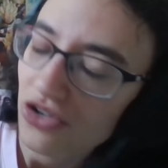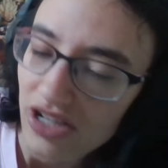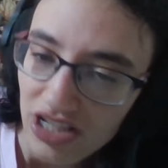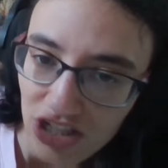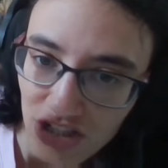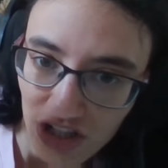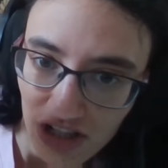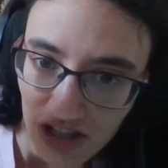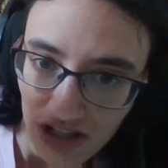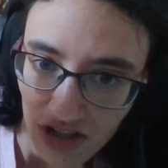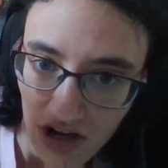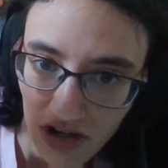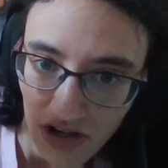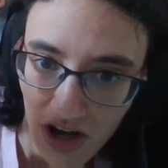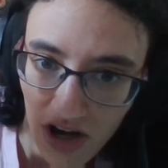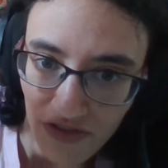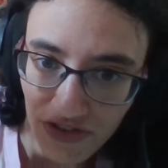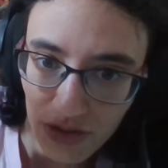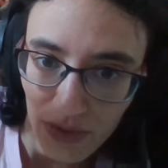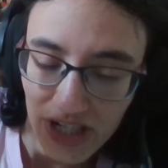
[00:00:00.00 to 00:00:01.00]
It's just
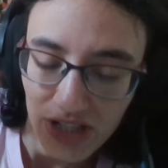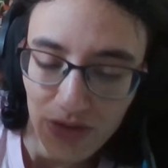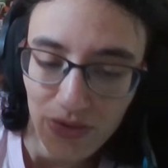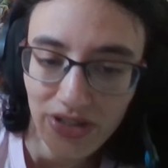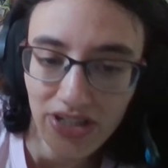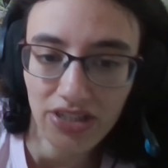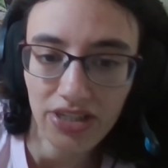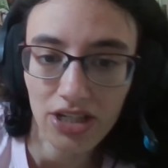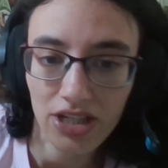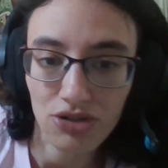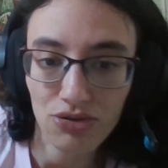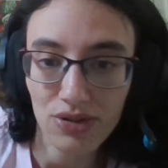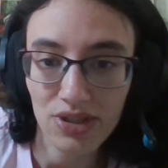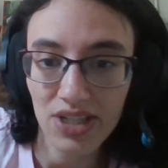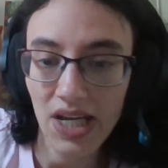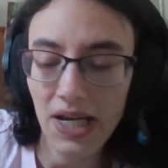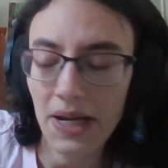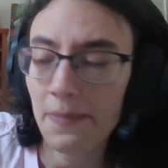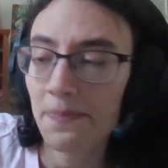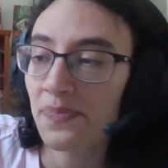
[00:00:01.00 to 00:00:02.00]
on-off switch, which is
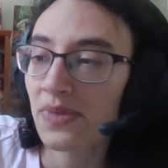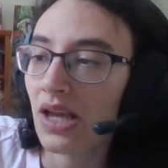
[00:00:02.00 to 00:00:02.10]
interesting.